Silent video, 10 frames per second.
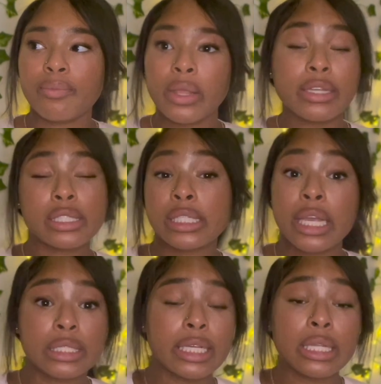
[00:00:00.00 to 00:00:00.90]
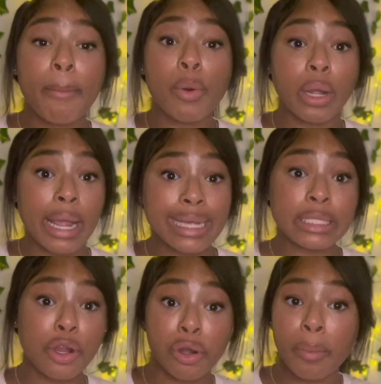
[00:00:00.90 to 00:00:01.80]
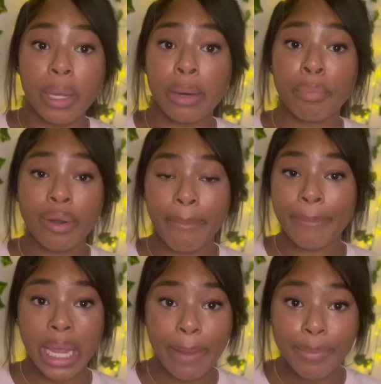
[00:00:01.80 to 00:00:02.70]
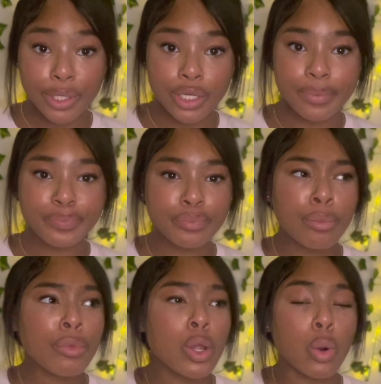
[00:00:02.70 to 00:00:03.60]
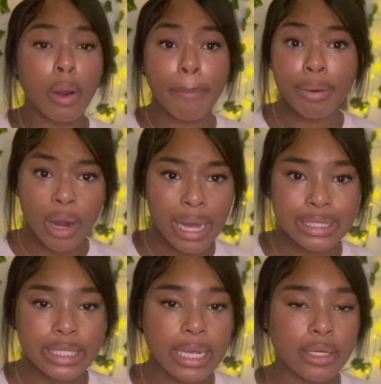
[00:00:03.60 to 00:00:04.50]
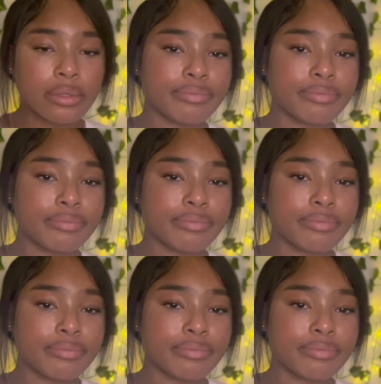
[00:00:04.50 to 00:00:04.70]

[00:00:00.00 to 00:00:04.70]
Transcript: it's, say it's an important essay or an important paper or a project,